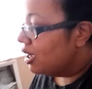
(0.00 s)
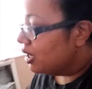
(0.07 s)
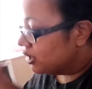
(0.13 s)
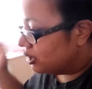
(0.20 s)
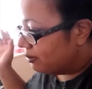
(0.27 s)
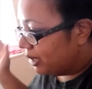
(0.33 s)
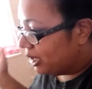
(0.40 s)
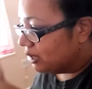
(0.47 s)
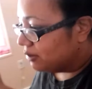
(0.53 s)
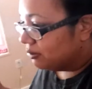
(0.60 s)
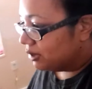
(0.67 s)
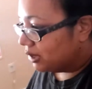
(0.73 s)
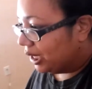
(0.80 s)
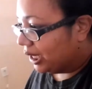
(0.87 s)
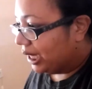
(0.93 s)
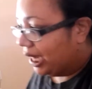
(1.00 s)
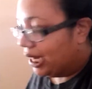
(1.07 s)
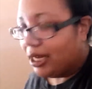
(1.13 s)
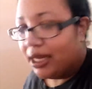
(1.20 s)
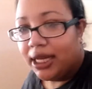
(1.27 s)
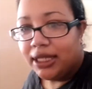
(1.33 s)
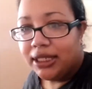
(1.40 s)
So my husband was like,
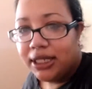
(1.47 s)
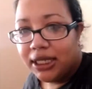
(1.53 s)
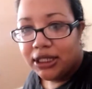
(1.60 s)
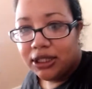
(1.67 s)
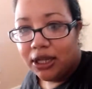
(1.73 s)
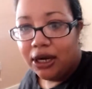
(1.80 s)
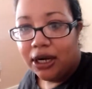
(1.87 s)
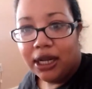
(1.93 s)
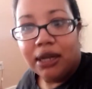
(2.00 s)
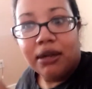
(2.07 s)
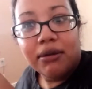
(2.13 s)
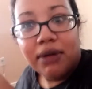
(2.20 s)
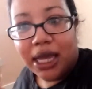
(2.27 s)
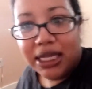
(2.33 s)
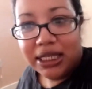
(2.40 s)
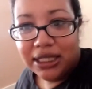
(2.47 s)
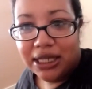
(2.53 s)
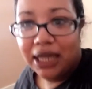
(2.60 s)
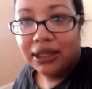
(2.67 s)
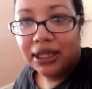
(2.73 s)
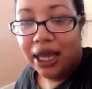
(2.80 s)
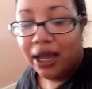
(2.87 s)
hey, it's six thirty. It's
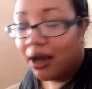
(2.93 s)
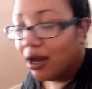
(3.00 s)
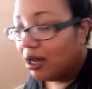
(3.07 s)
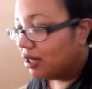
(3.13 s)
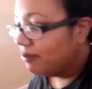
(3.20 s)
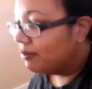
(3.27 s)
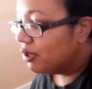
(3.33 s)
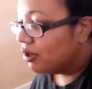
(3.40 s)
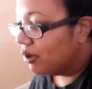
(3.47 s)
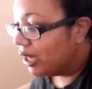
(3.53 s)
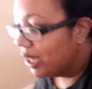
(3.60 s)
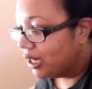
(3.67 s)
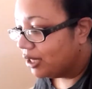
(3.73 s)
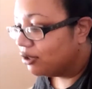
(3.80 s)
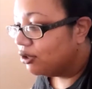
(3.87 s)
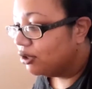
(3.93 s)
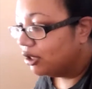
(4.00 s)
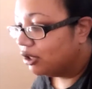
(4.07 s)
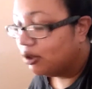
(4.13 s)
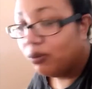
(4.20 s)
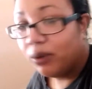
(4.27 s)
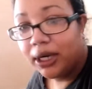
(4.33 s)
not that hot. Let me go ahead and do a
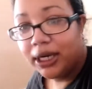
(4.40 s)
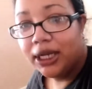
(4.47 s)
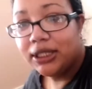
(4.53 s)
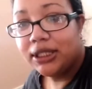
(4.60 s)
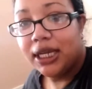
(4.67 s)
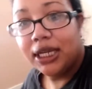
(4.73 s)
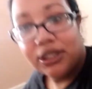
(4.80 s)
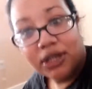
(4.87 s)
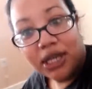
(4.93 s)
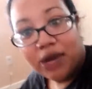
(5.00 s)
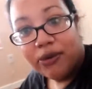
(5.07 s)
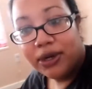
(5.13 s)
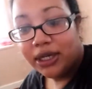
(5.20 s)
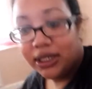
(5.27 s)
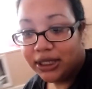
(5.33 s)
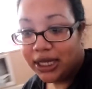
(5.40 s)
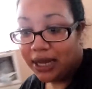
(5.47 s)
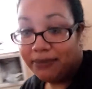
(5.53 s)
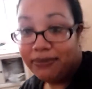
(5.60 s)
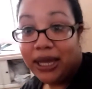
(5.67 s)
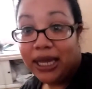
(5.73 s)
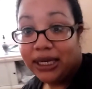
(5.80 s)
little work outside. So he went outside
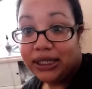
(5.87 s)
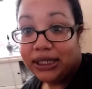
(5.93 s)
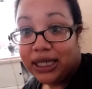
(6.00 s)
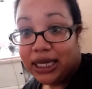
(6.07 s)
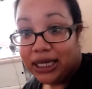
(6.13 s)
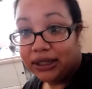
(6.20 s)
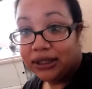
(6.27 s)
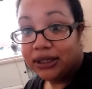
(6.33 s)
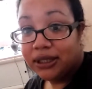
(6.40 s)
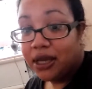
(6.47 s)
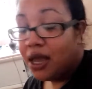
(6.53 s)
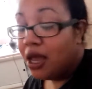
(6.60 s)
and planted seeds.